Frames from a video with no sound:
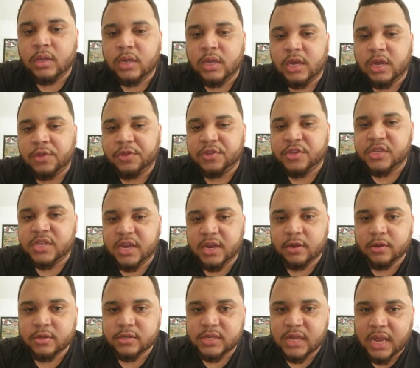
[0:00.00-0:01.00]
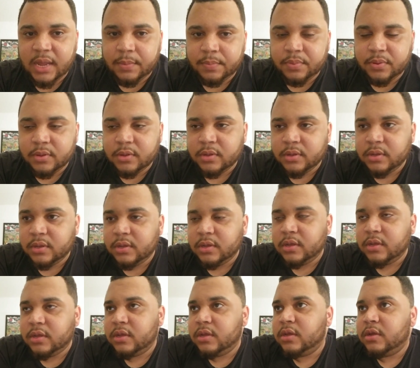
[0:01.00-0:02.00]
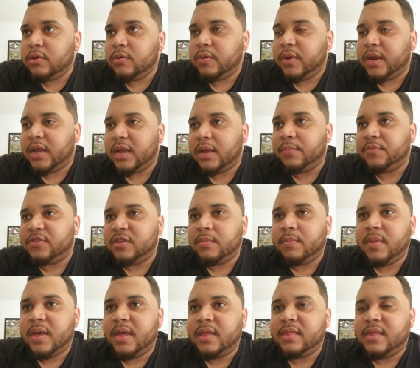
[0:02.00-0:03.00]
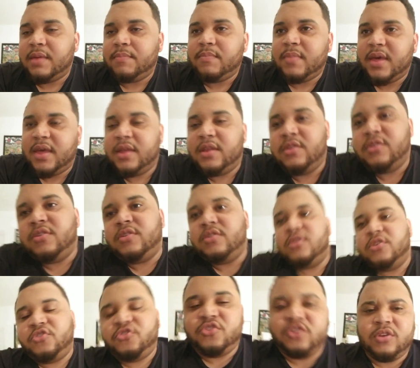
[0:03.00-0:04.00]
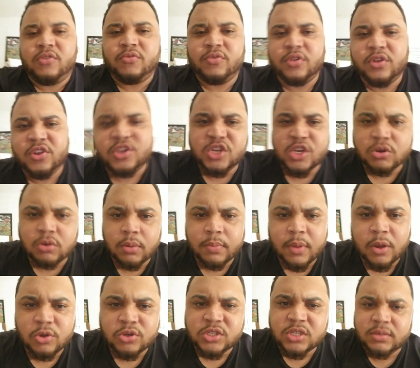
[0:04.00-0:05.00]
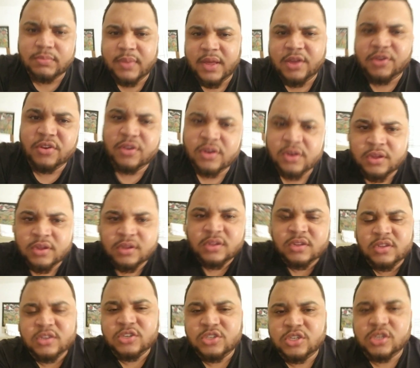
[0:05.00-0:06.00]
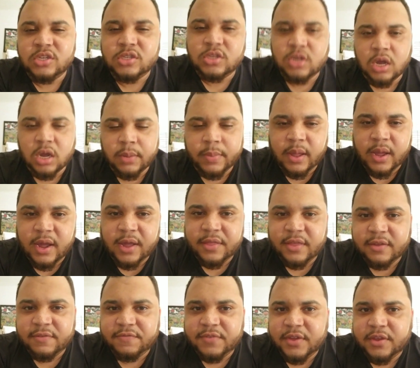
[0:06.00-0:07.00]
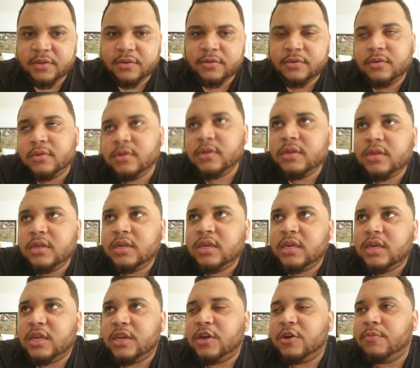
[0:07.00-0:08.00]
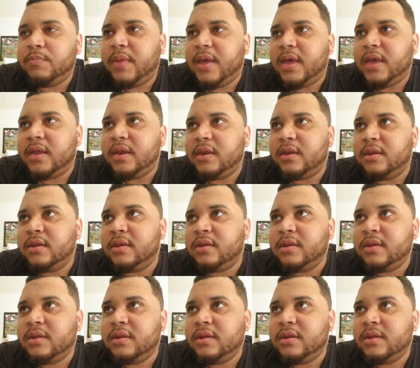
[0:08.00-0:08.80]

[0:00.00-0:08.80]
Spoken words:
The stereotype when it comes to men, that men shouldn't really show emotion, men shouldn't talk about how they feel. Men